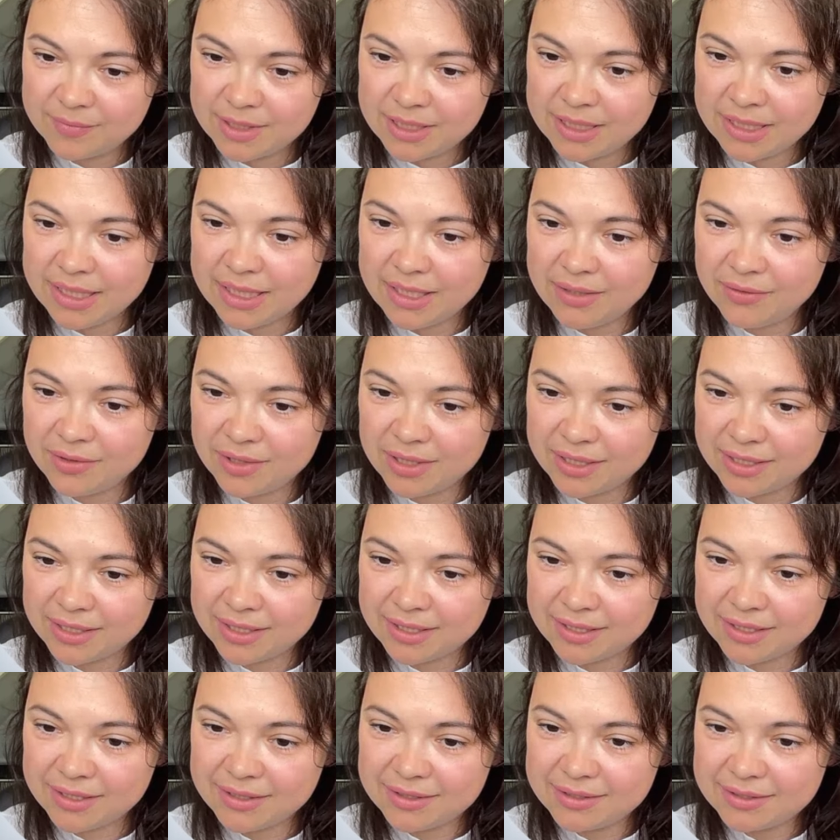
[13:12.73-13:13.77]
And I even like
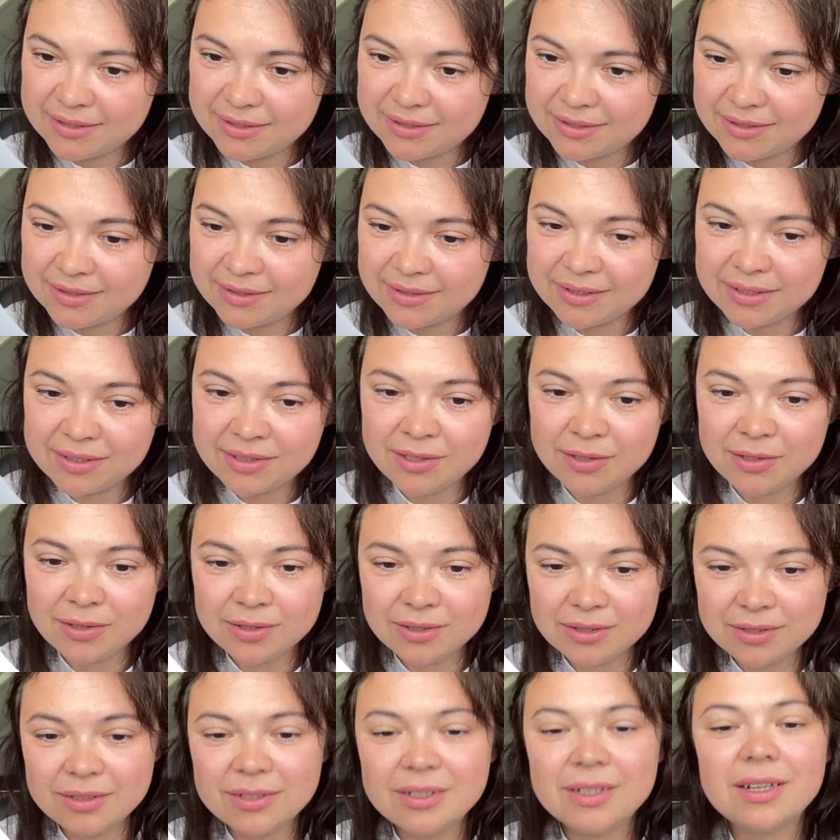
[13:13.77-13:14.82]
this, the
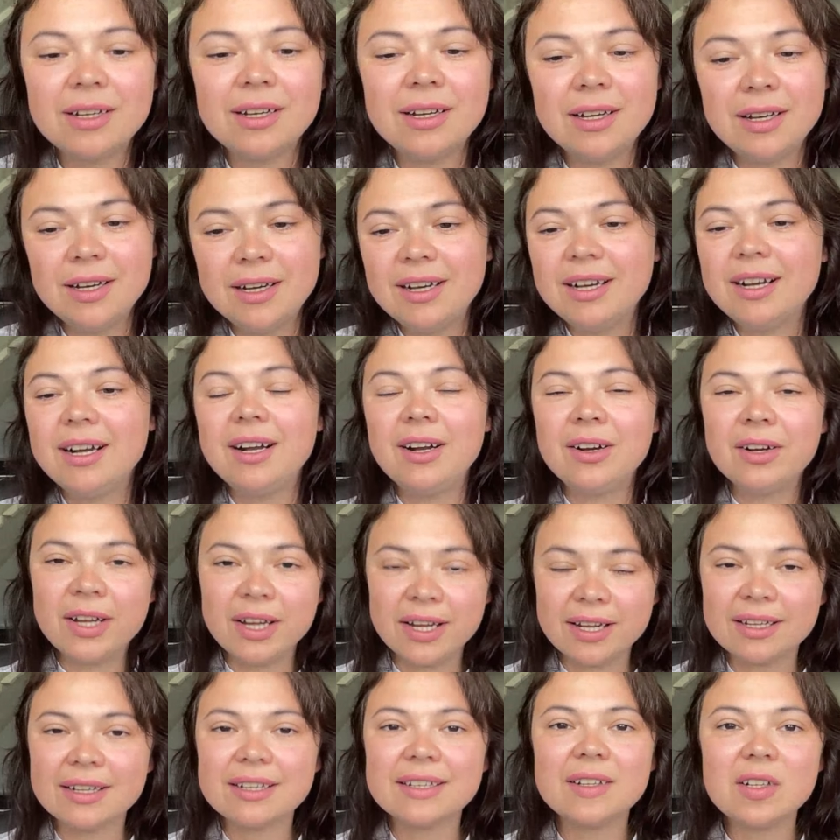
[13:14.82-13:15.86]
color.
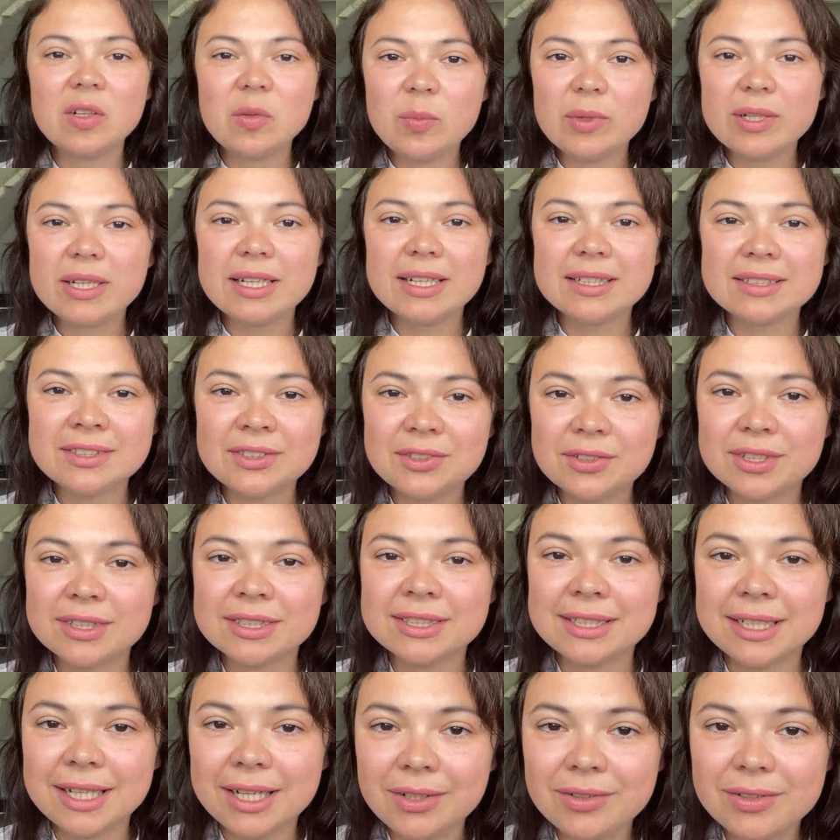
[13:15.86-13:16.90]
Okay, a little bit less
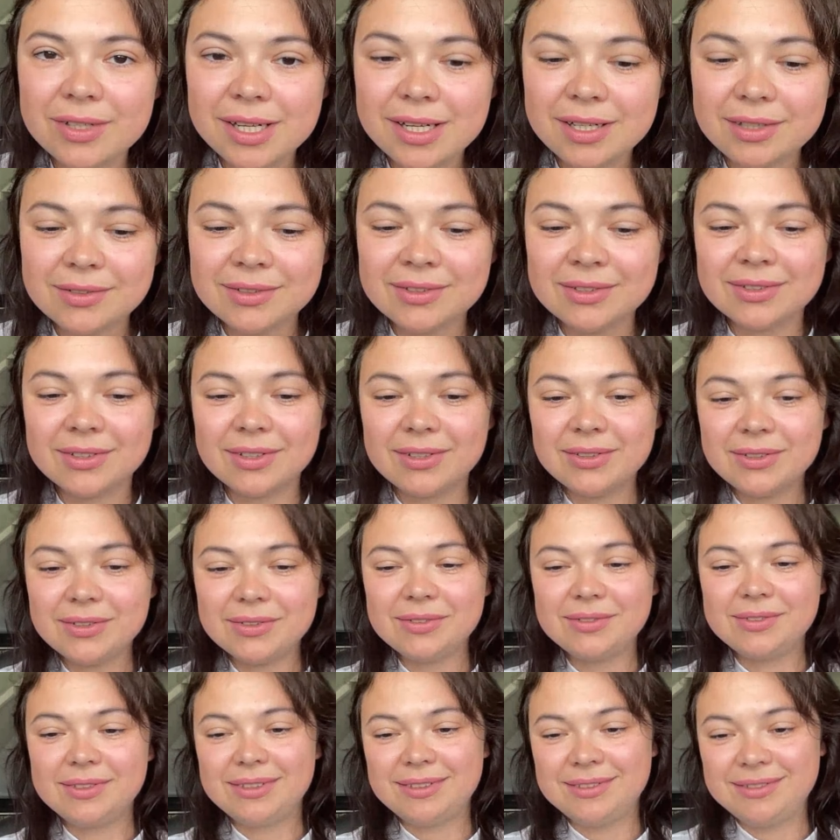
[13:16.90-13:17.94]
stressed out now,
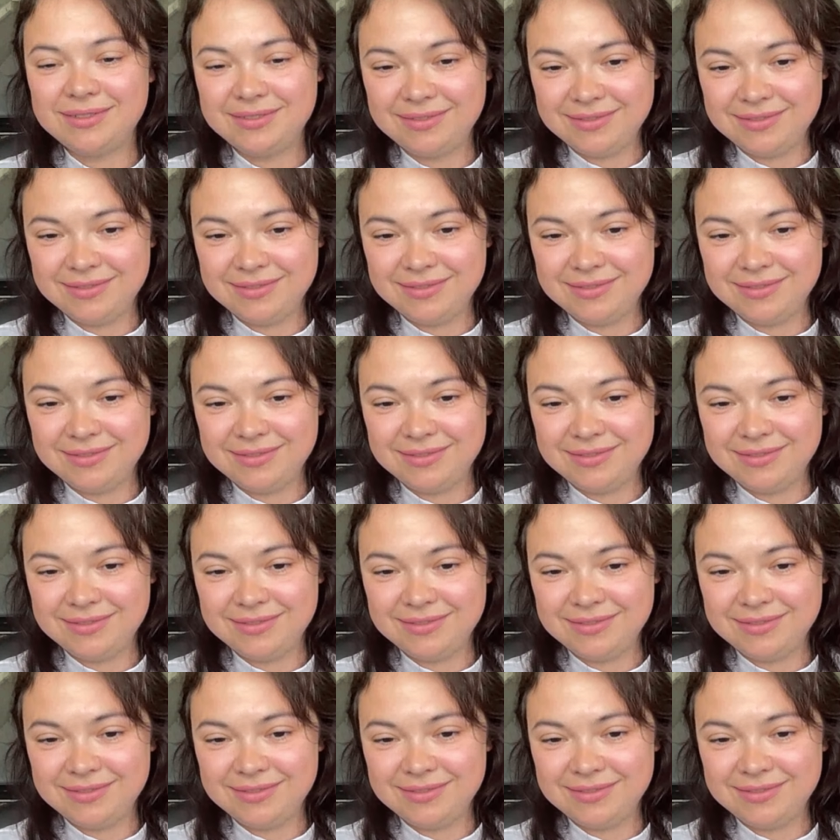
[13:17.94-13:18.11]
so